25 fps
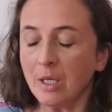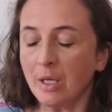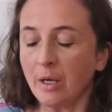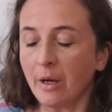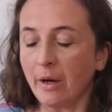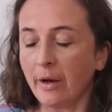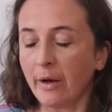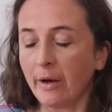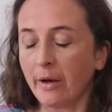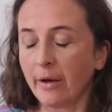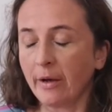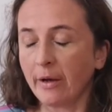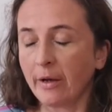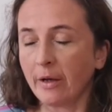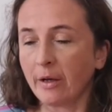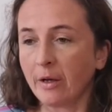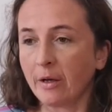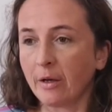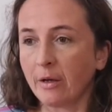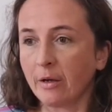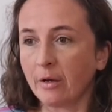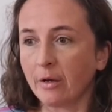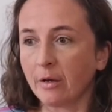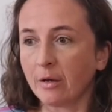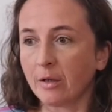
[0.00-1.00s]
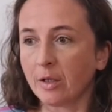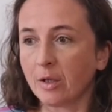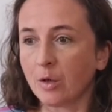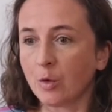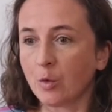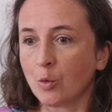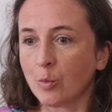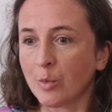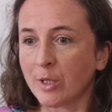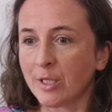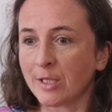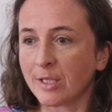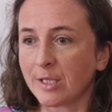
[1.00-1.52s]

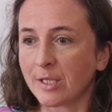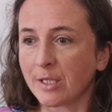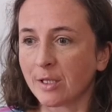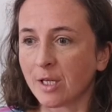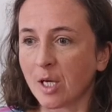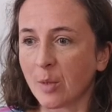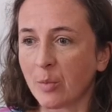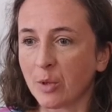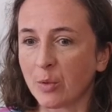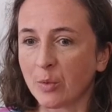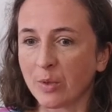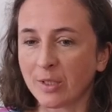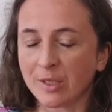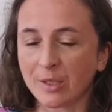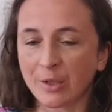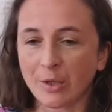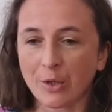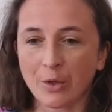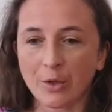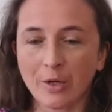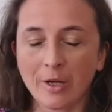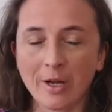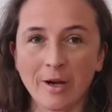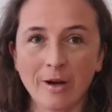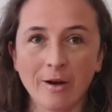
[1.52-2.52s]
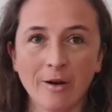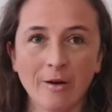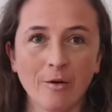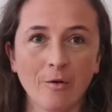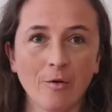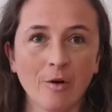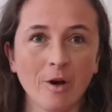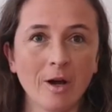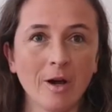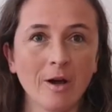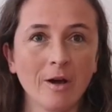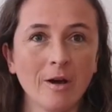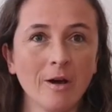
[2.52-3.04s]
Almost a couple of weeks ago
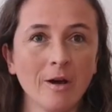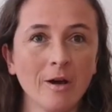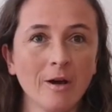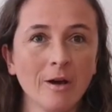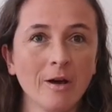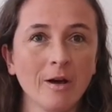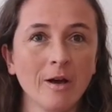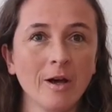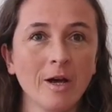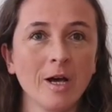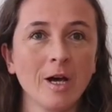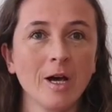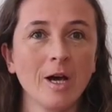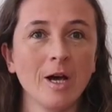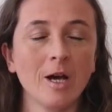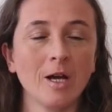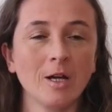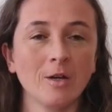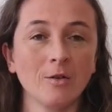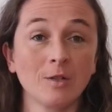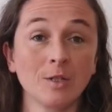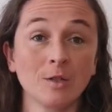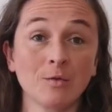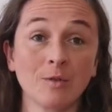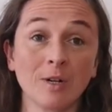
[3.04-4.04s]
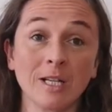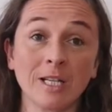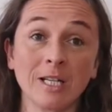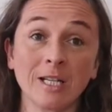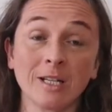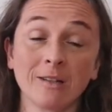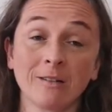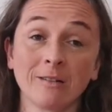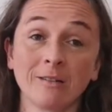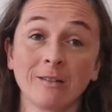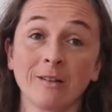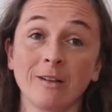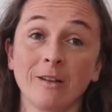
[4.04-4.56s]
now, I was
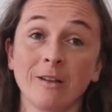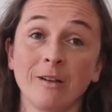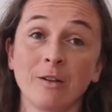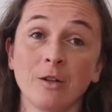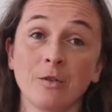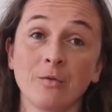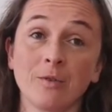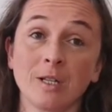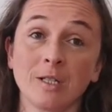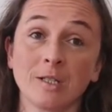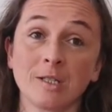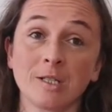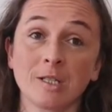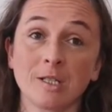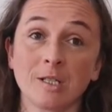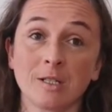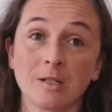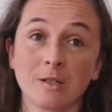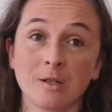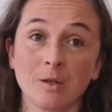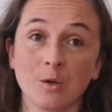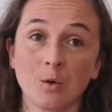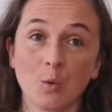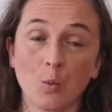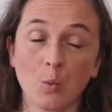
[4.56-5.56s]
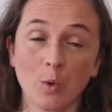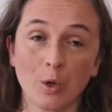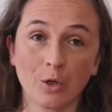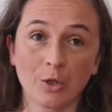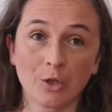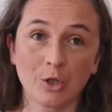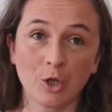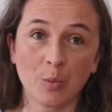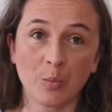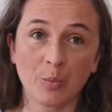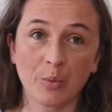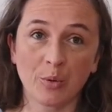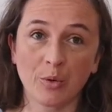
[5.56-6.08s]
running an advanced
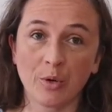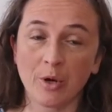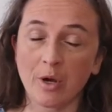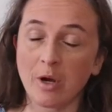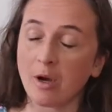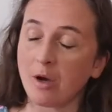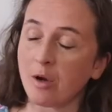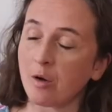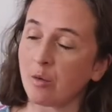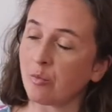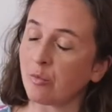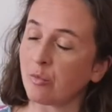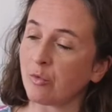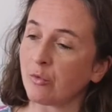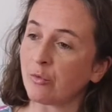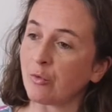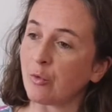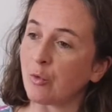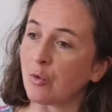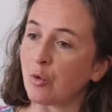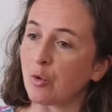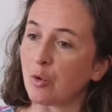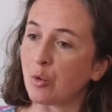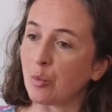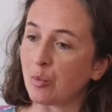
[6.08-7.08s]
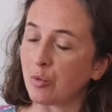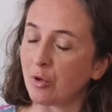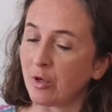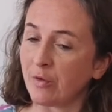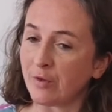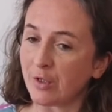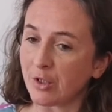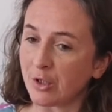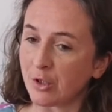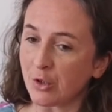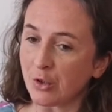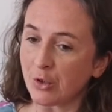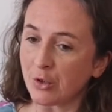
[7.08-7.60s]
workshop for
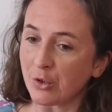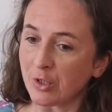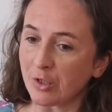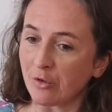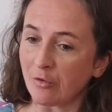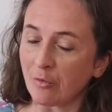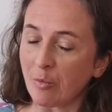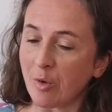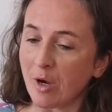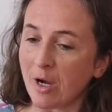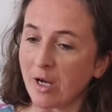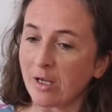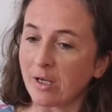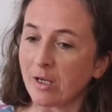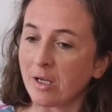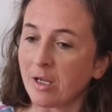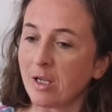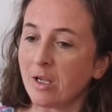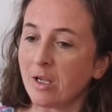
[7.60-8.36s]
previous students of mine,